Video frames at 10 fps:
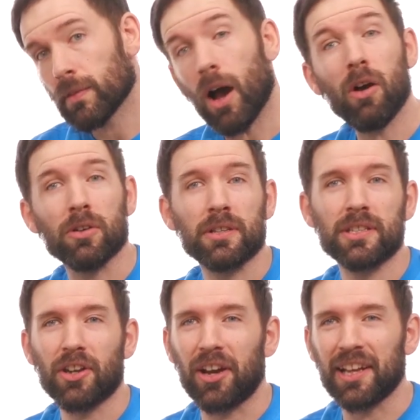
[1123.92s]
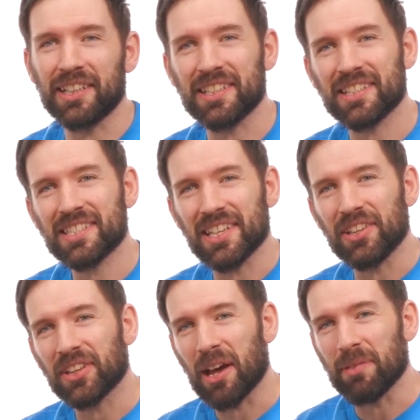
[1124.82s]
Oh, sorry, I didn't see
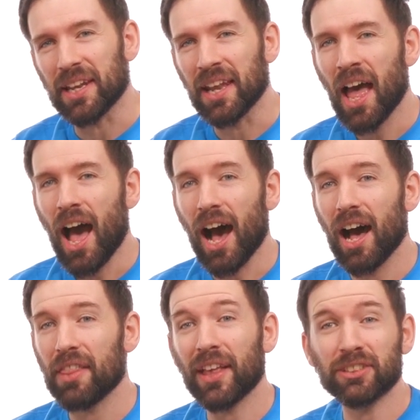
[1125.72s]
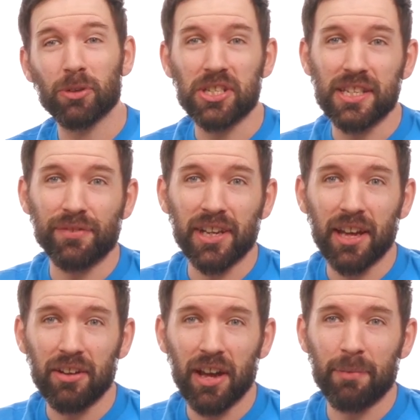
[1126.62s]
you come in. Thanks for watching this
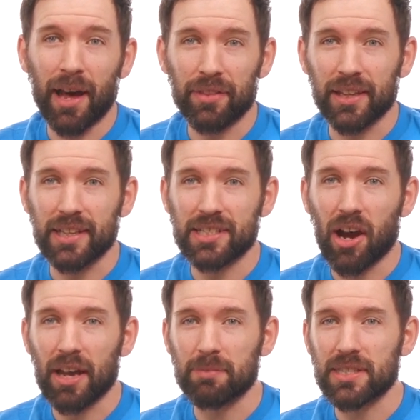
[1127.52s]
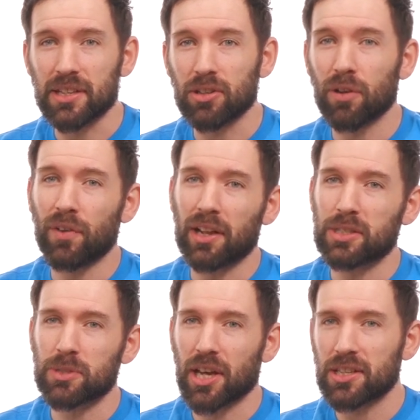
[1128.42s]
video about the times that
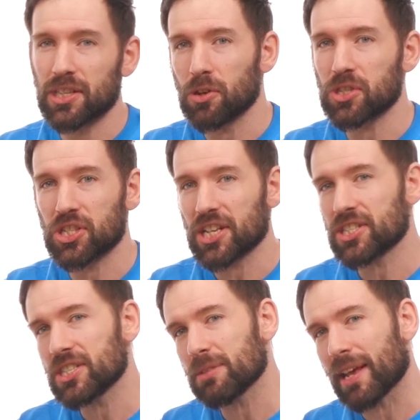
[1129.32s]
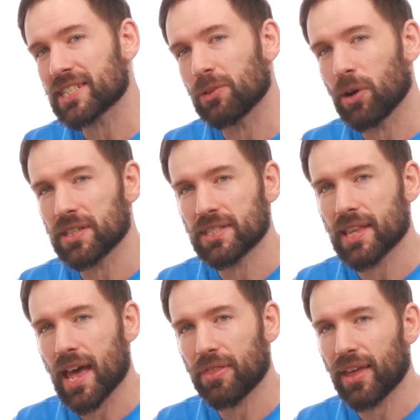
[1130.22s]
non-violence was the answer. Your suggestions, some excellent ones
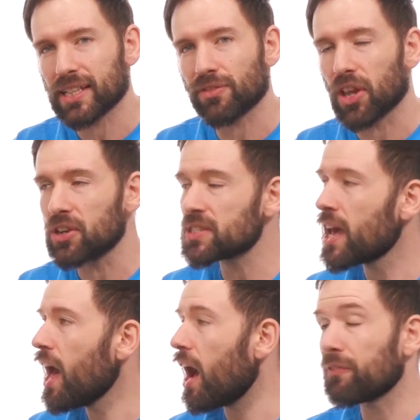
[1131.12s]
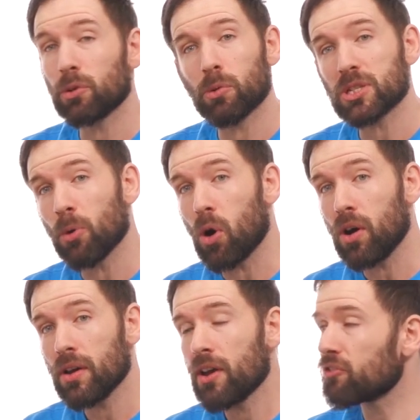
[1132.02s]
there. Thanks for those. If you want to watch
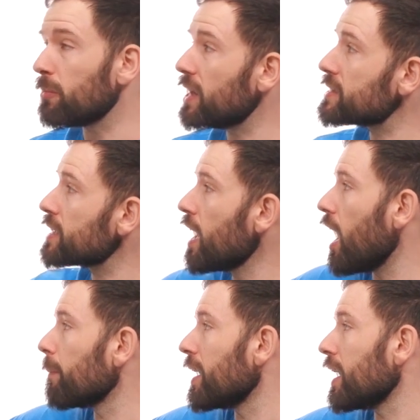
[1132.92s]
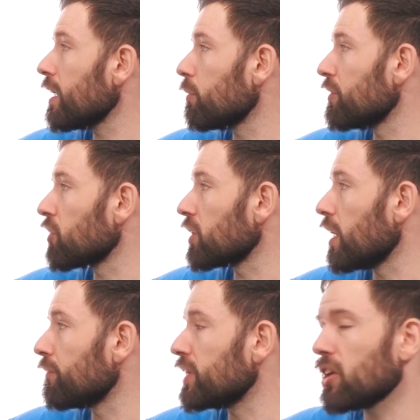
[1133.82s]
more from us, up here, we've got
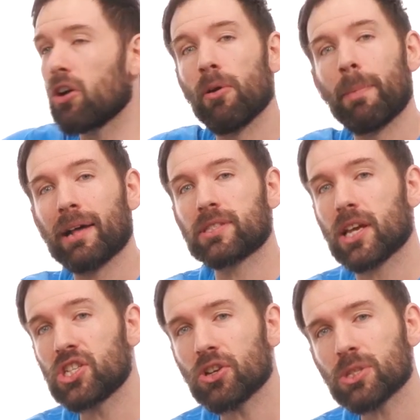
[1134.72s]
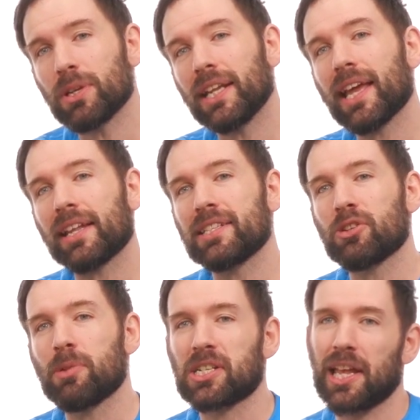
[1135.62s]
a video about jokes we didn't get
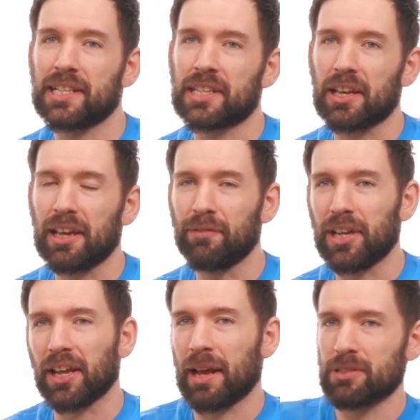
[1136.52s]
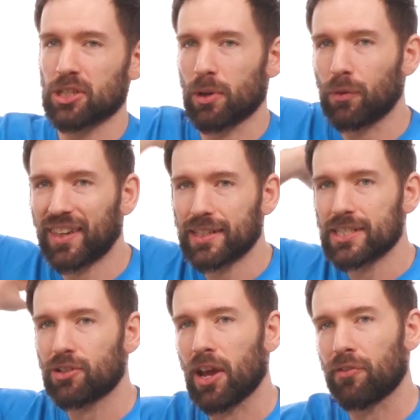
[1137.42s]
until much later in video games. Just went
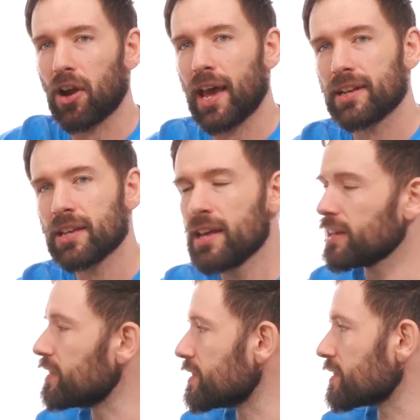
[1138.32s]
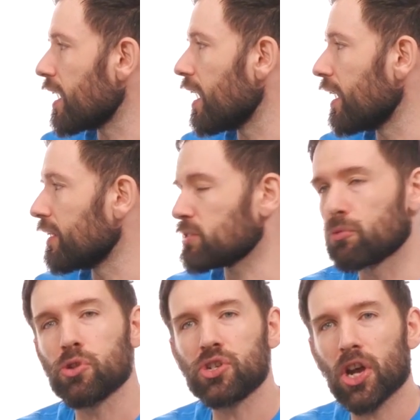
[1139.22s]
straight over our head because it was
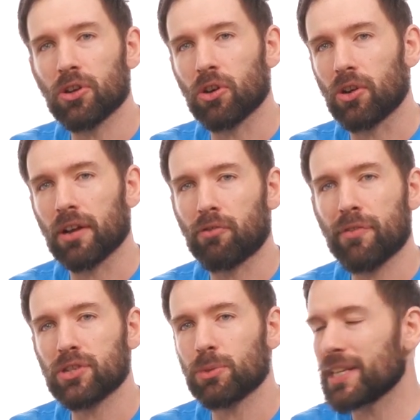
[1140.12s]
a rude joke or a reference